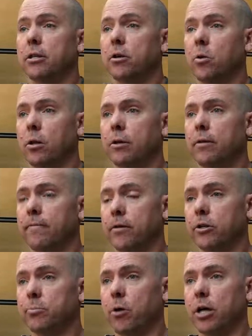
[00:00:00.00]
goal of the
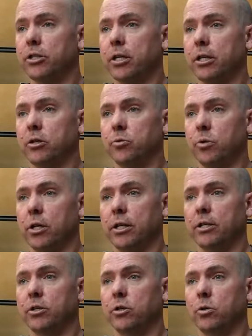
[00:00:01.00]
first project is
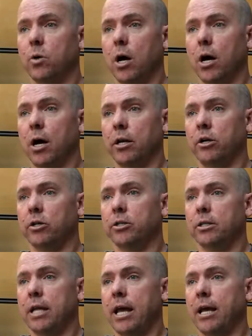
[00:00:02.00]
really to
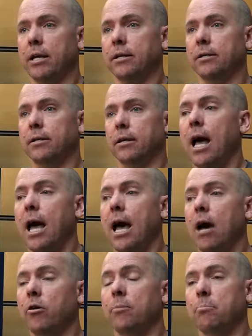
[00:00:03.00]
understand
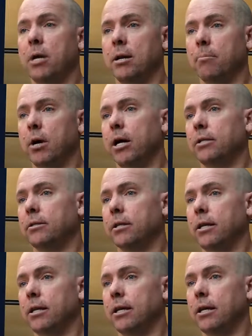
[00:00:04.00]
how to minimize
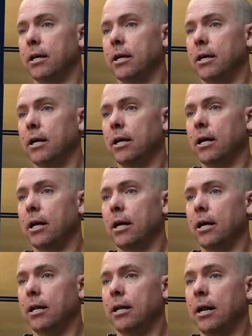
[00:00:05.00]
the
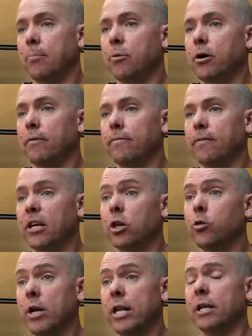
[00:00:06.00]
number of
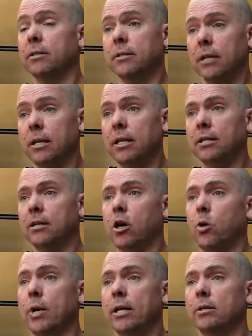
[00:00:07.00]
ingredients that need to
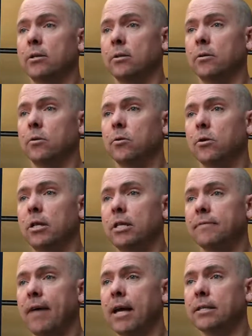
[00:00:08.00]
go into
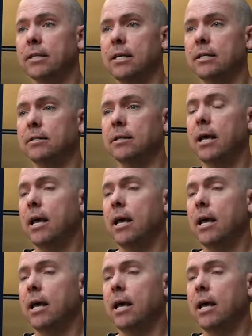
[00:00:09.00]
these vaccines,